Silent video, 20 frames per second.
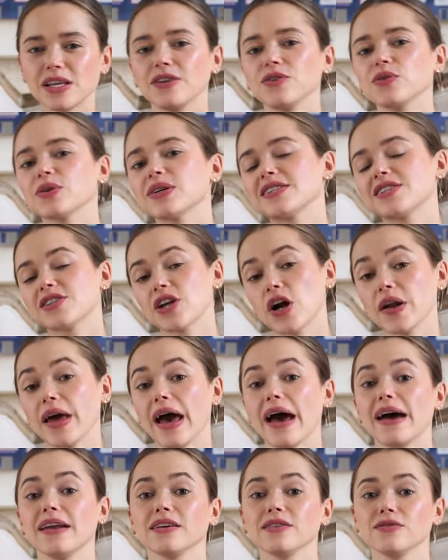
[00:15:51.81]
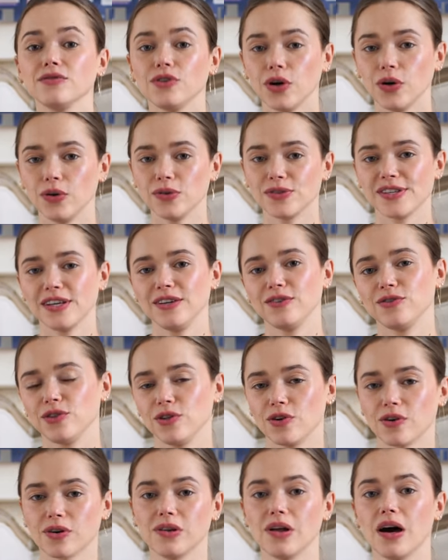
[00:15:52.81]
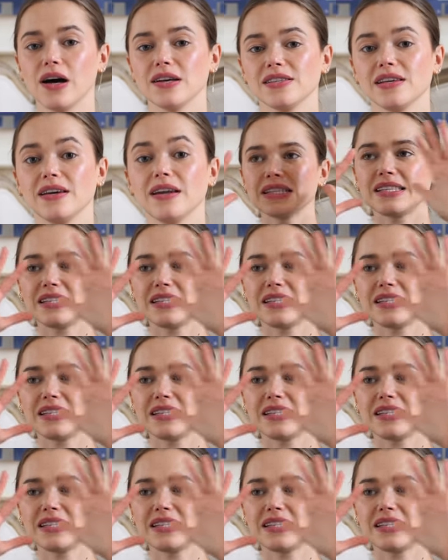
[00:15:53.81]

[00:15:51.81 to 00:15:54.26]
and you can start adding those into your closet.